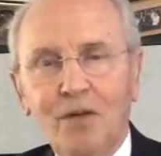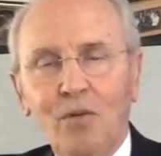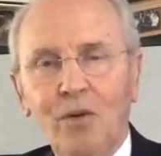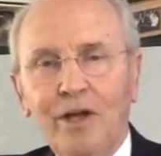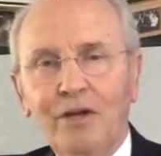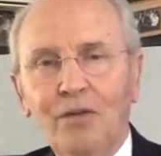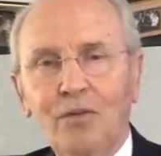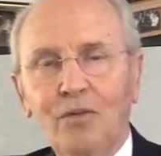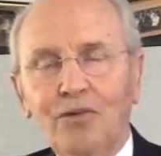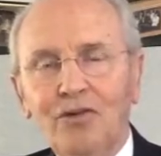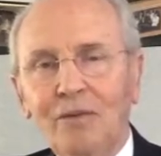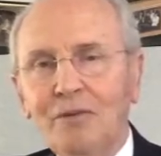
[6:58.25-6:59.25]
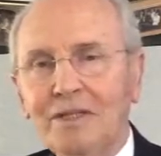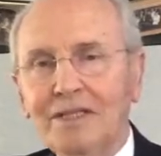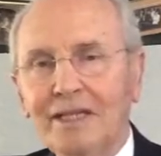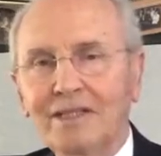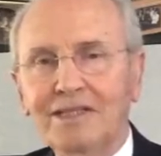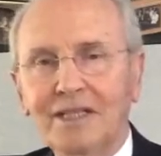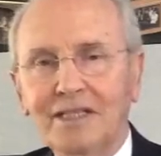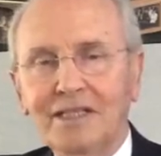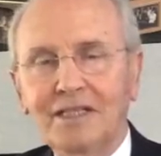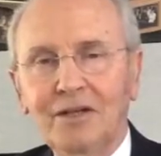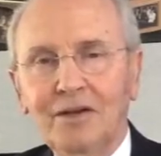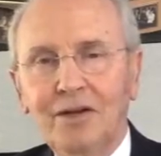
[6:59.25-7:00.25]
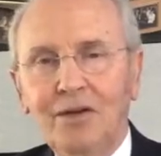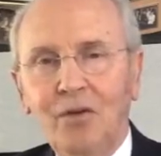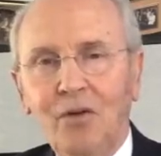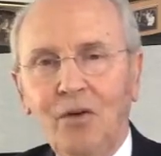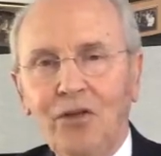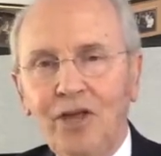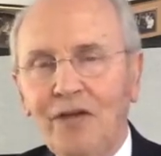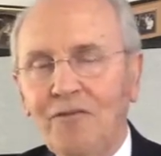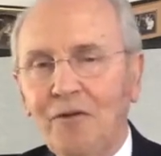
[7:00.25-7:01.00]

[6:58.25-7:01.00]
when someone tells us that the